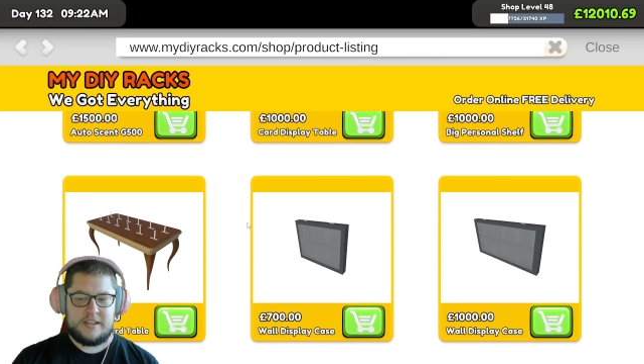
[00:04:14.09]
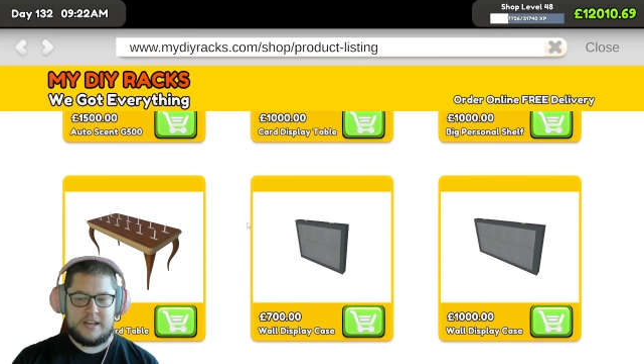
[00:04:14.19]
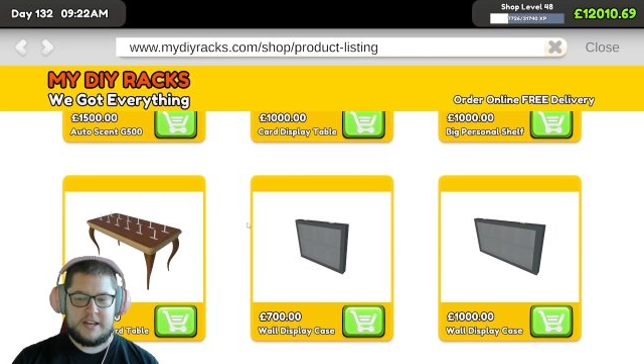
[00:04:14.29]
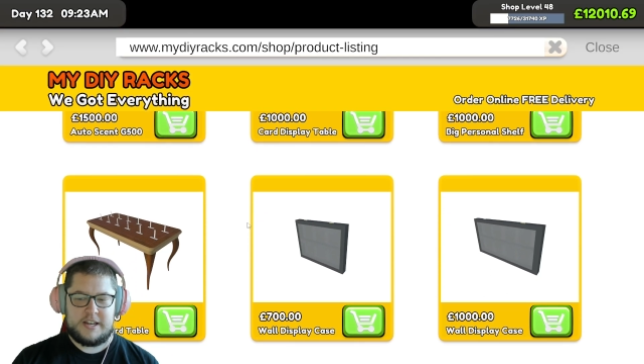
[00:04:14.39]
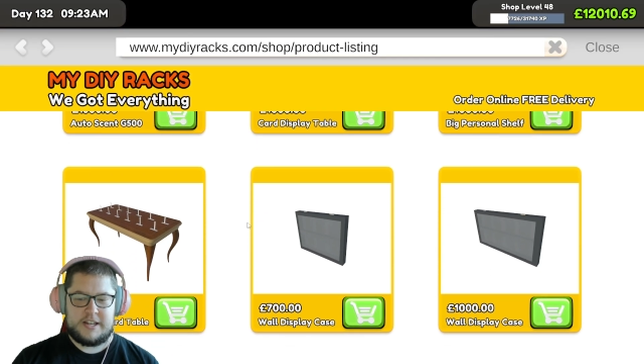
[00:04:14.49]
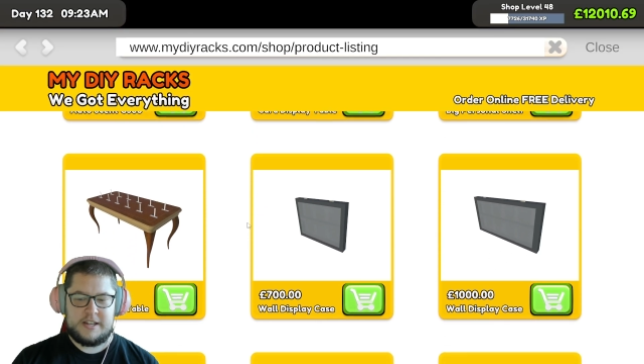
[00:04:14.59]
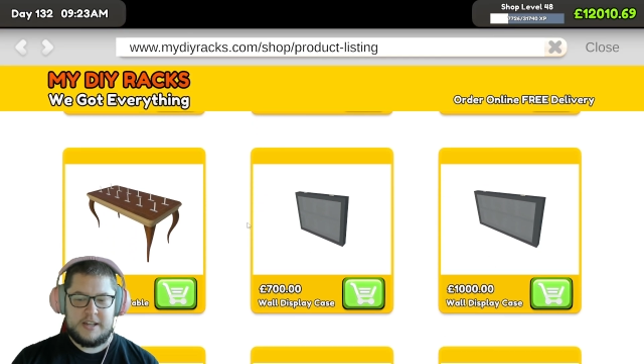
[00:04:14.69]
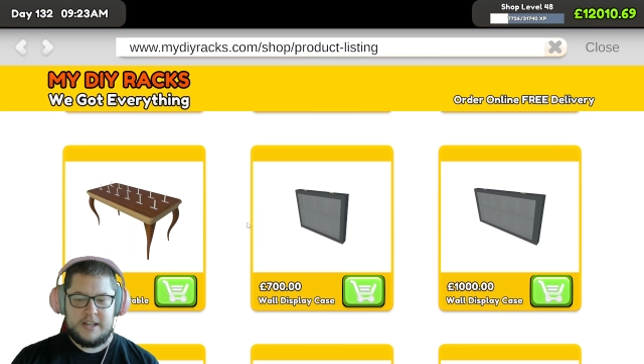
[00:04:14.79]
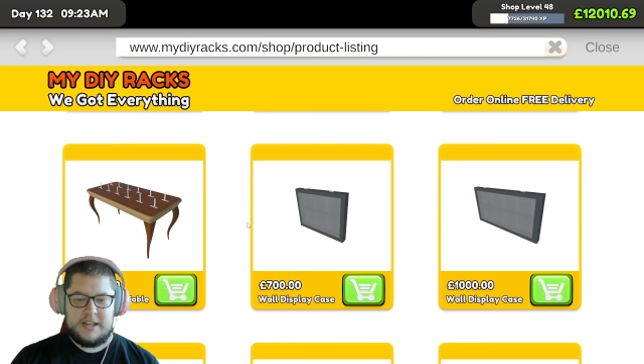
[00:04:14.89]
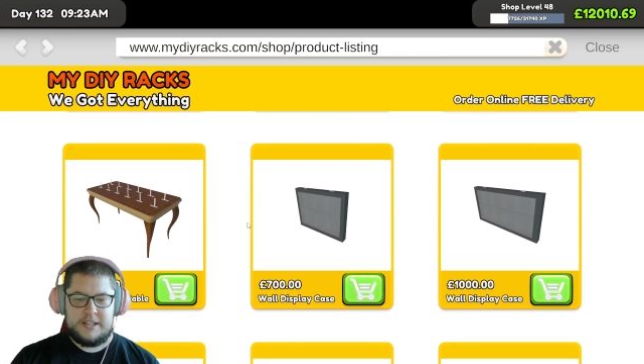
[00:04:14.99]

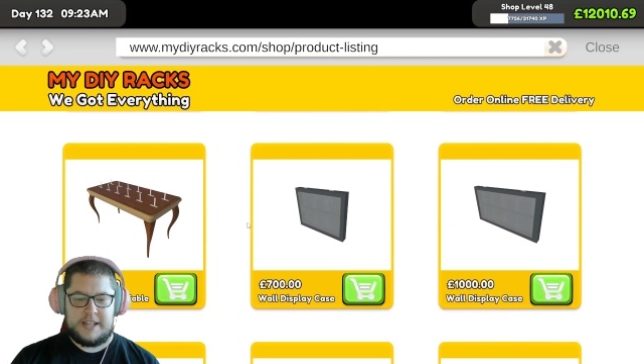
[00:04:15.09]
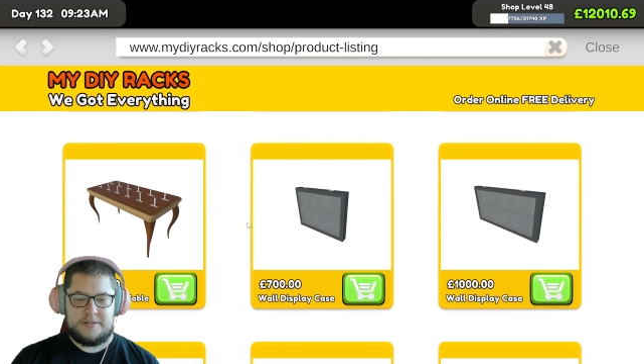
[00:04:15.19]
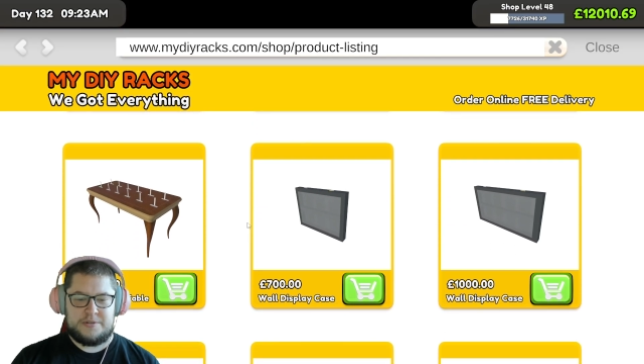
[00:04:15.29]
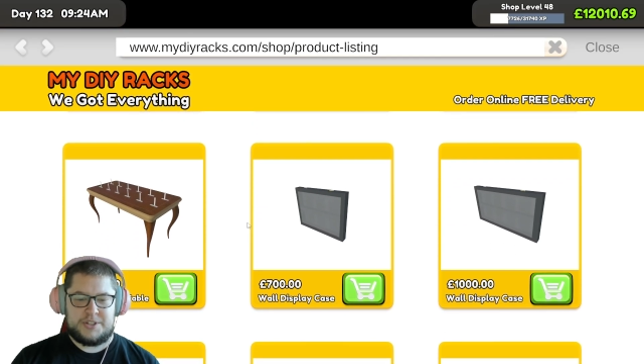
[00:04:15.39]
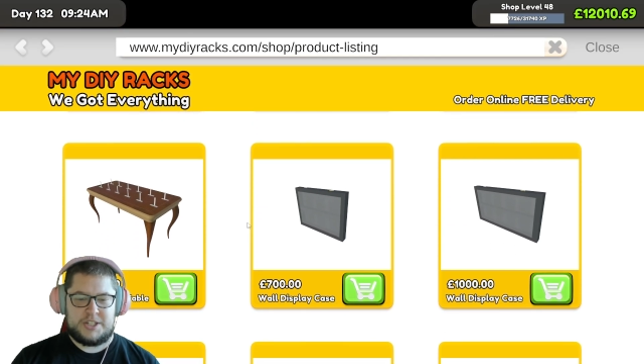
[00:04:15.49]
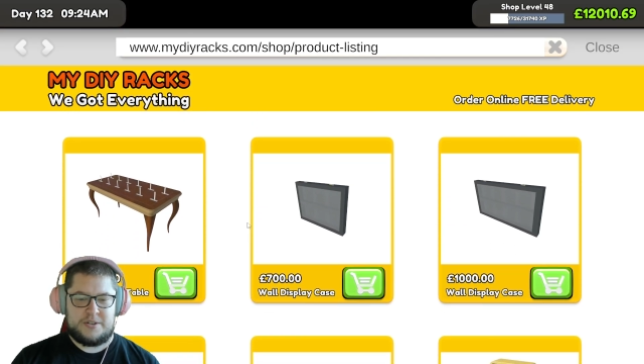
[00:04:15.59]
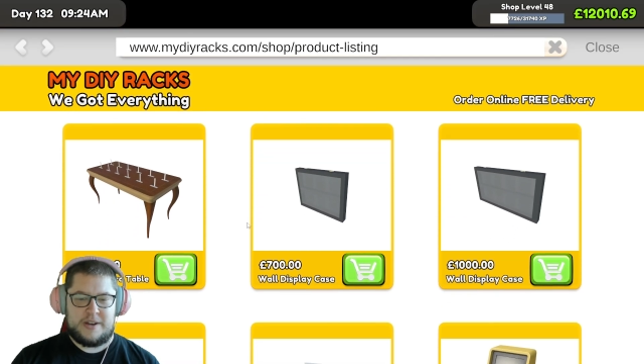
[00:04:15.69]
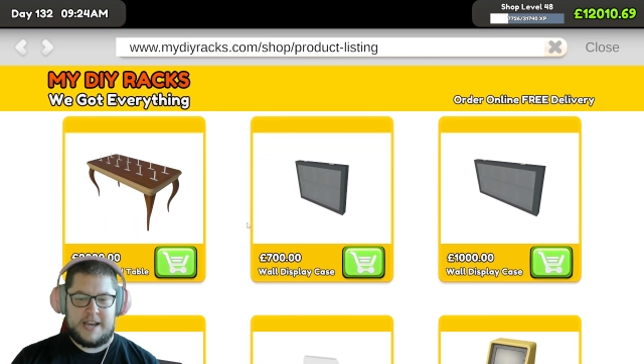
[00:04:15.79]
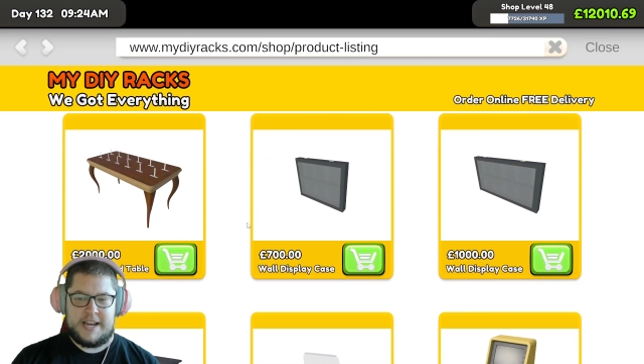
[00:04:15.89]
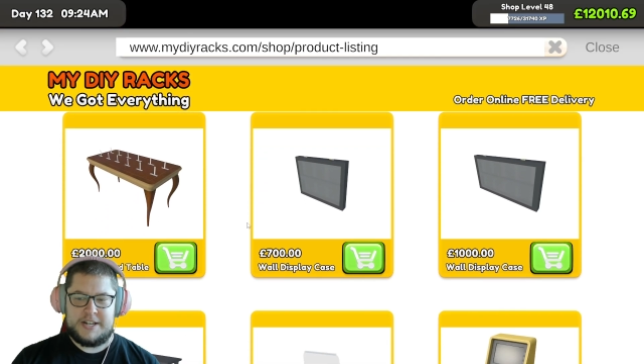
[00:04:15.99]
They also
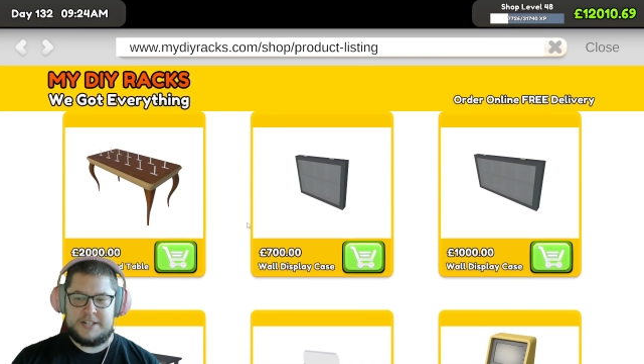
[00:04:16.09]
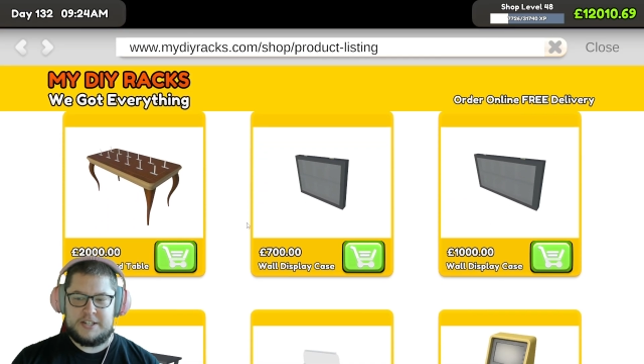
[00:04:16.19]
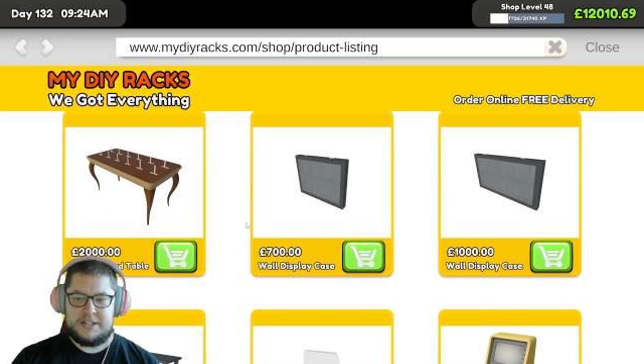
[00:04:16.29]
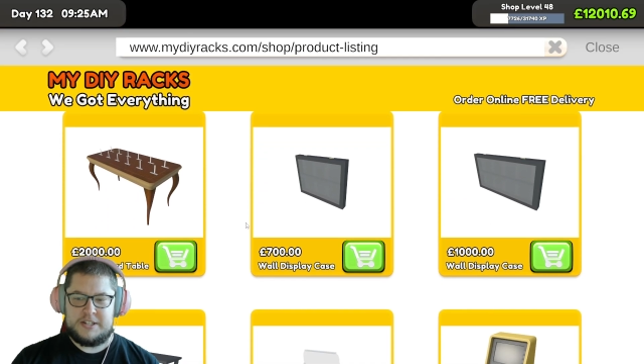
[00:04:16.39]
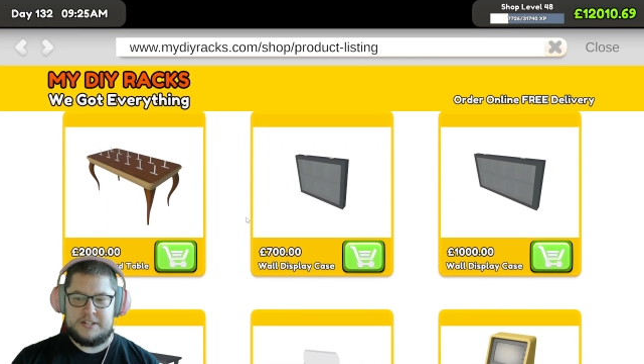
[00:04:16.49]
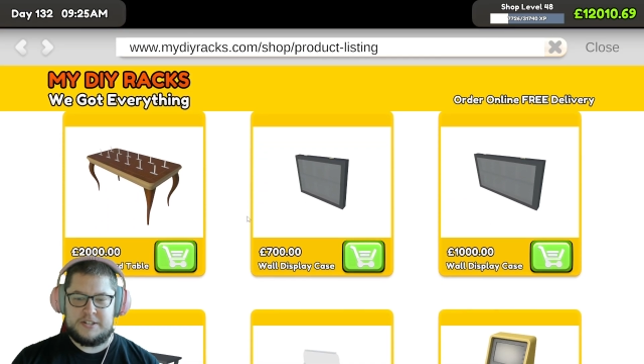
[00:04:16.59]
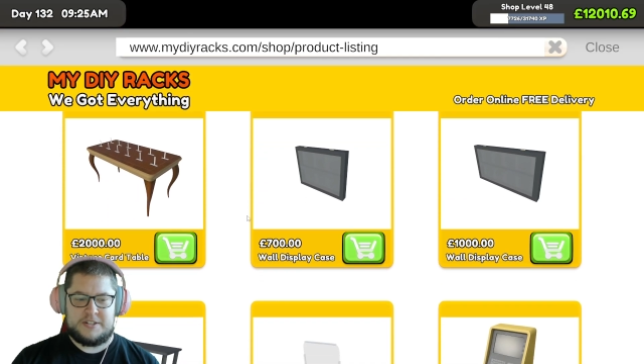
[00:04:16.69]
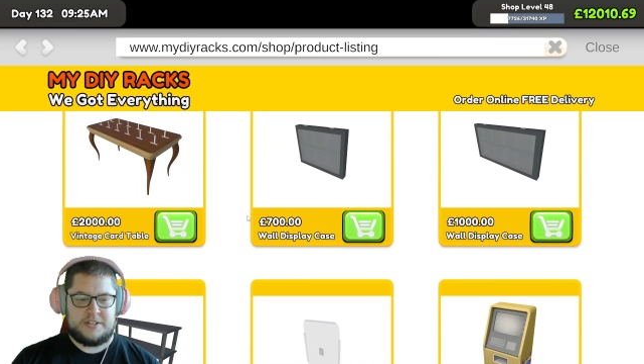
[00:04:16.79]
added